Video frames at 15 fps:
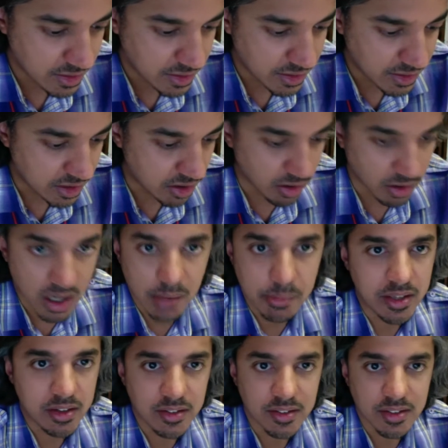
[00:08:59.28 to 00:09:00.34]
there are
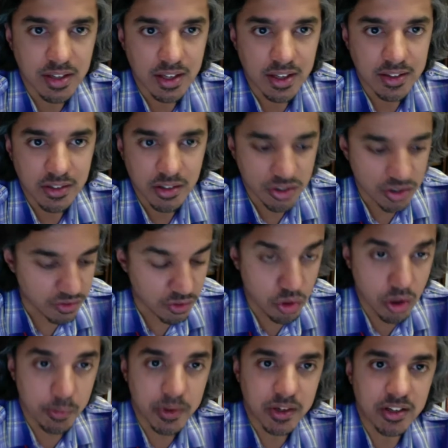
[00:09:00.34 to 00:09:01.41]
lobbies and there are sort of
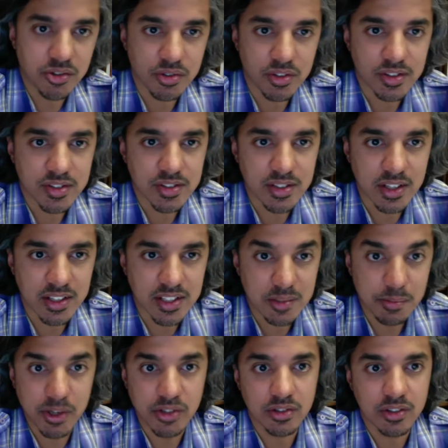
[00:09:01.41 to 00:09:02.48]
corporate interests and
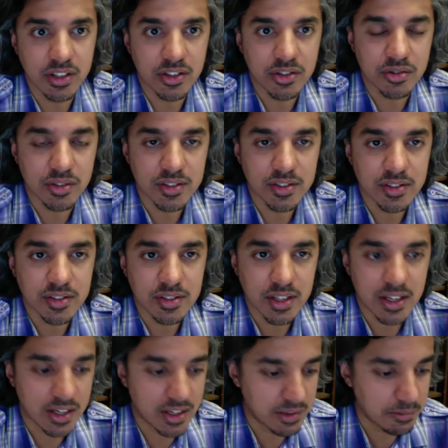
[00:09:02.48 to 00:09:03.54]
special interests
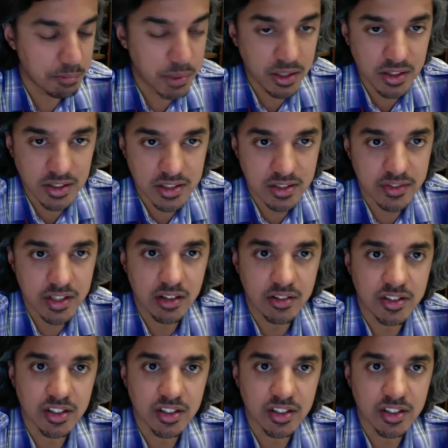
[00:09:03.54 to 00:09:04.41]
and billions of dollars